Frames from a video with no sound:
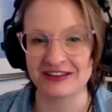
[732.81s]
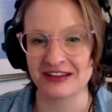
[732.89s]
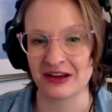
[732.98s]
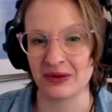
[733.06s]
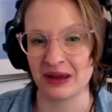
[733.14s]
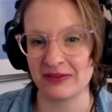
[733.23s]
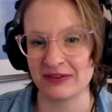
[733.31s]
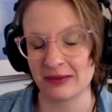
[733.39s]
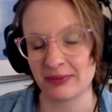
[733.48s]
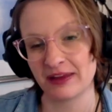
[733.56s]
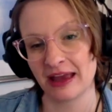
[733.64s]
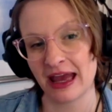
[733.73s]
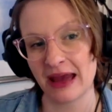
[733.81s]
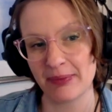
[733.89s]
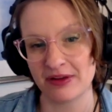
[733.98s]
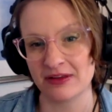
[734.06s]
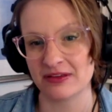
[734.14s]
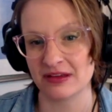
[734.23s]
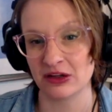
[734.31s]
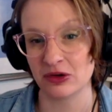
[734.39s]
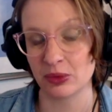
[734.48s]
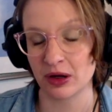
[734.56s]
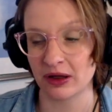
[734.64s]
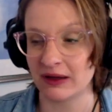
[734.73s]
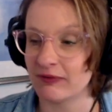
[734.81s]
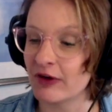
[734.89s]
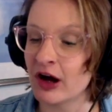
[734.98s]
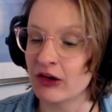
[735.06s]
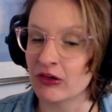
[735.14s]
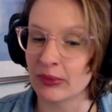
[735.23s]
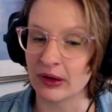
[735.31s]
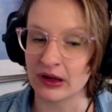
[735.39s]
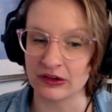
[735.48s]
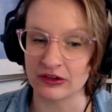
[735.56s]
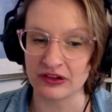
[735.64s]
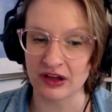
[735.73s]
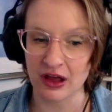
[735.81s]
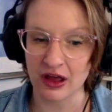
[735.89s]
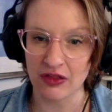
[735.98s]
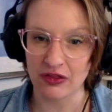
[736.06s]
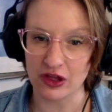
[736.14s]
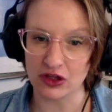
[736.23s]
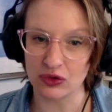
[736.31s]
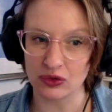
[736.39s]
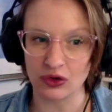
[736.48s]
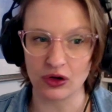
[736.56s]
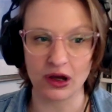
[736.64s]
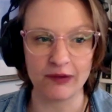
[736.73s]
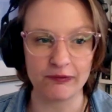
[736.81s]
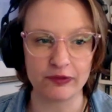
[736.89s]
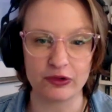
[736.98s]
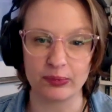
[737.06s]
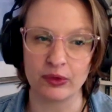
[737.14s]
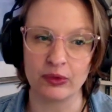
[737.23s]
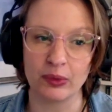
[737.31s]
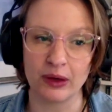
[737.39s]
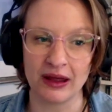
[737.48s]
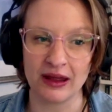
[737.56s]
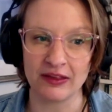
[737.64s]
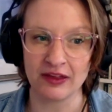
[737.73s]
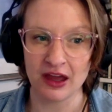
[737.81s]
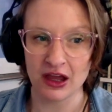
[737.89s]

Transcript: So if something happens in your work environment that you're not comfortable with,